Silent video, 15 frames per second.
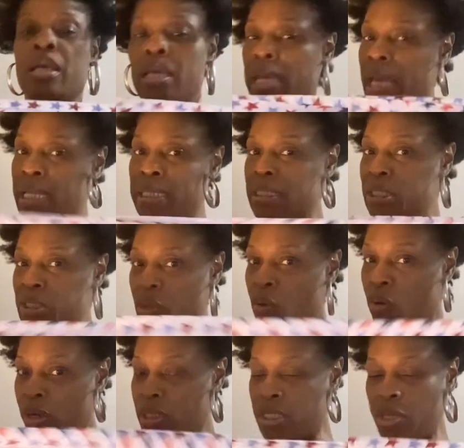It has
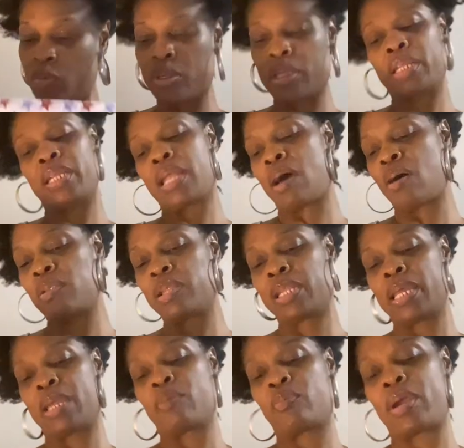stars on it and all of
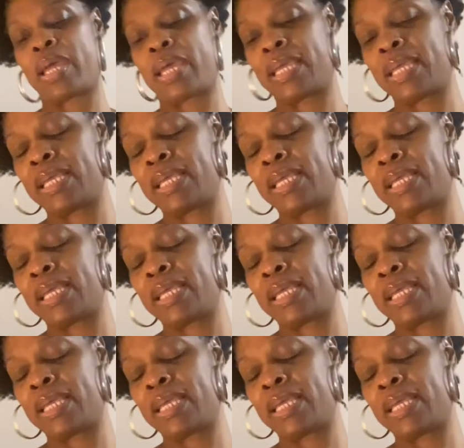that, right?